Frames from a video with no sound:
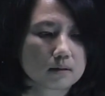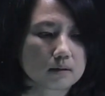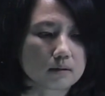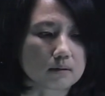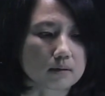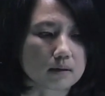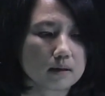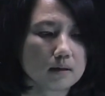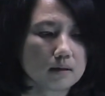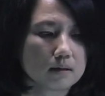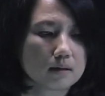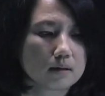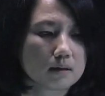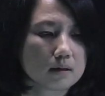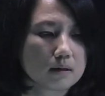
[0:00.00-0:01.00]
okay,
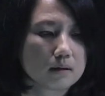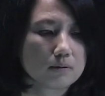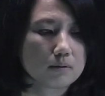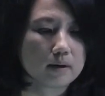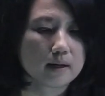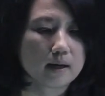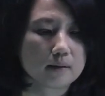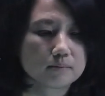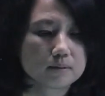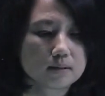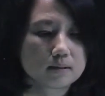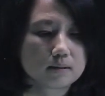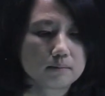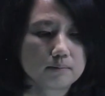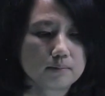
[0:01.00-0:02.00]
where I'm
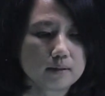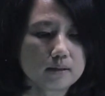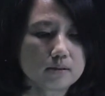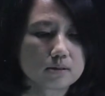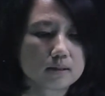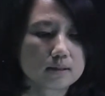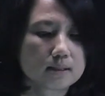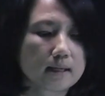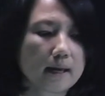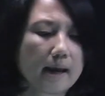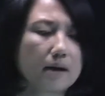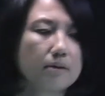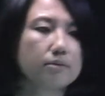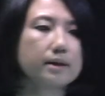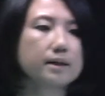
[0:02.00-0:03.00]
simply just
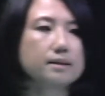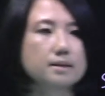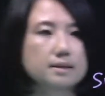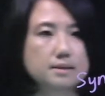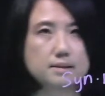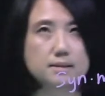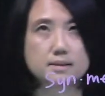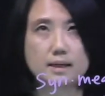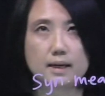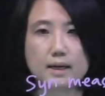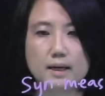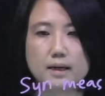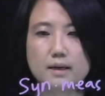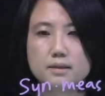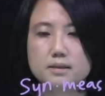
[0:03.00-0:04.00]
carrying the
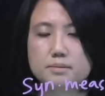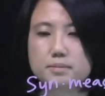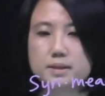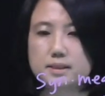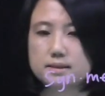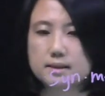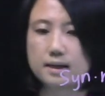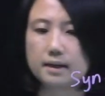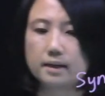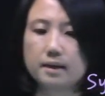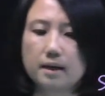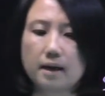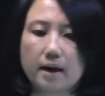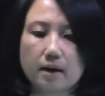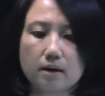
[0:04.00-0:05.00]
state
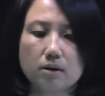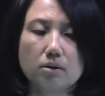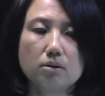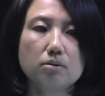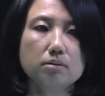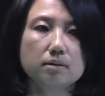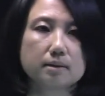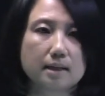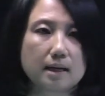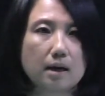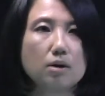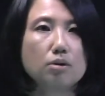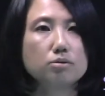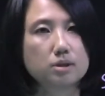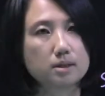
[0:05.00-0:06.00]
psi L
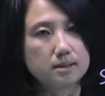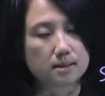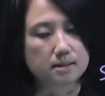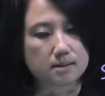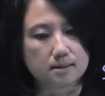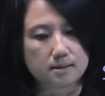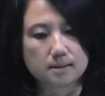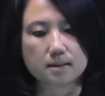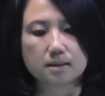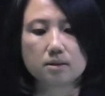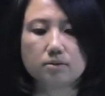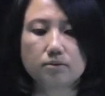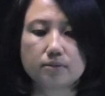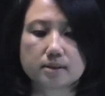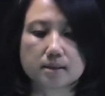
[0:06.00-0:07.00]
now just as a
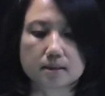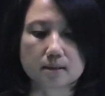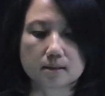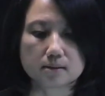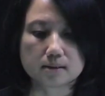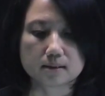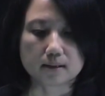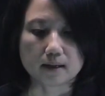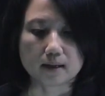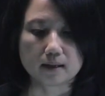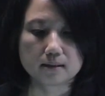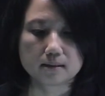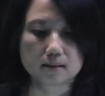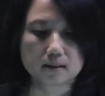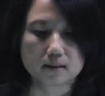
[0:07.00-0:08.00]
single physical
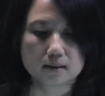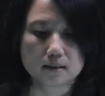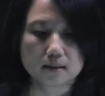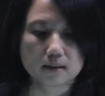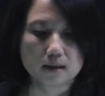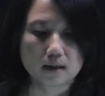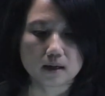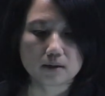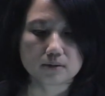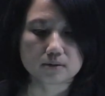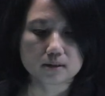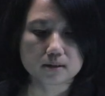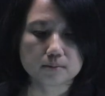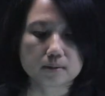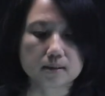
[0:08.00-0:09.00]
state. I have
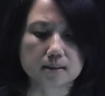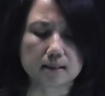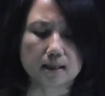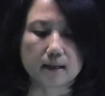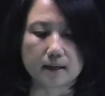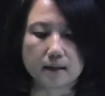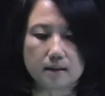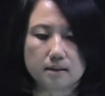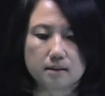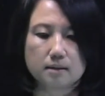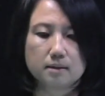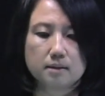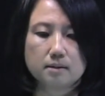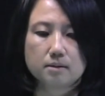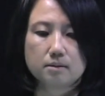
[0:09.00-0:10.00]
just psi,
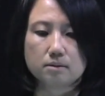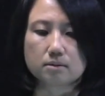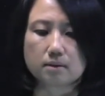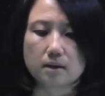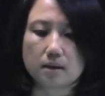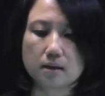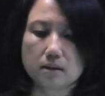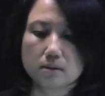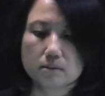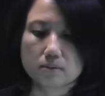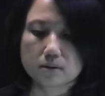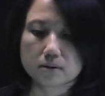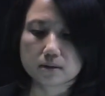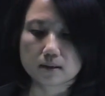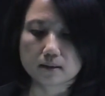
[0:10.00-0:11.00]
okay,
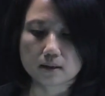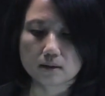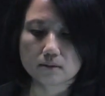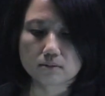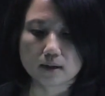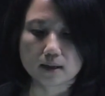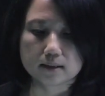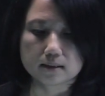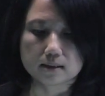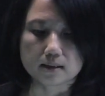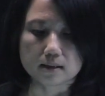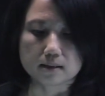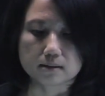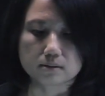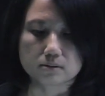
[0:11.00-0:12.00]
which I now write
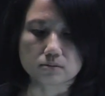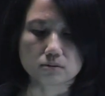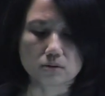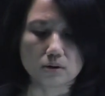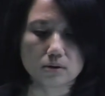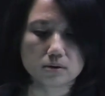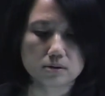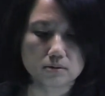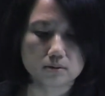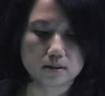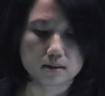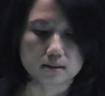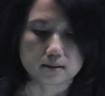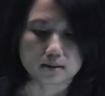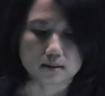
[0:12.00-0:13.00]
as rho. So
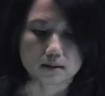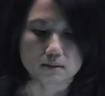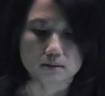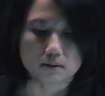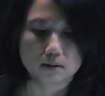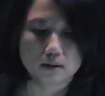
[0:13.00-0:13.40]
this is now